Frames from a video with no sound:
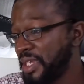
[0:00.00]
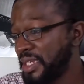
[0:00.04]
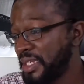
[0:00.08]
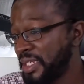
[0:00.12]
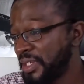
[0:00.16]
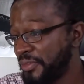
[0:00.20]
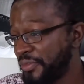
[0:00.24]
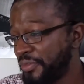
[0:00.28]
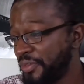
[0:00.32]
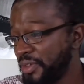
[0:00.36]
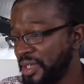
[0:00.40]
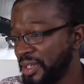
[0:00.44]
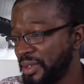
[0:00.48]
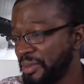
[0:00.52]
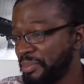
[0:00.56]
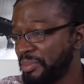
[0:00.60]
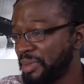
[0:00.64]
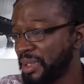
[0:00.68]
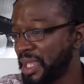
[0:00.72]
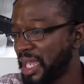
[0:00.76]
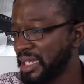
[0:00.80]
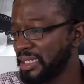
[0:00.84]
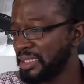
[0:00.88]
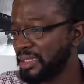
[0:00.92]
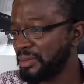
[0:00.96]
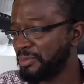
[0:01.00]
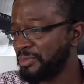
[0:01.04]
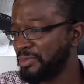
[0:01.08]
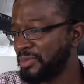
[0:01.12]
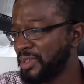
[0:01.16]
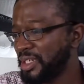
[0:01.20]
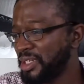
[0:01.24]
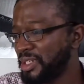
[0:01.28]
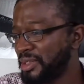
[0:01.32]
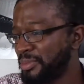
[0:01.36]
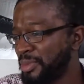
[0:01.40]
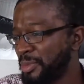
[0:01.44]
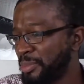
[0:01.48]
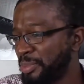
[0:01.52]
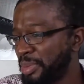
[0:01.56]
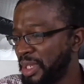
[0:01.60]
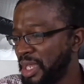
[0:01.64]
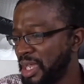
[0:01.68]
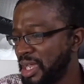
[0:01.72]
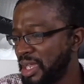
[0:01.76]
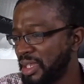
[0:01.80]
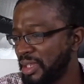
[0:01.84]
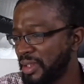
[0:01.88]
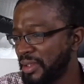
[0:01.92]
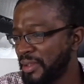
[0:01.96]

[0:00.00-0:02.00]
He freaking blocked the puck.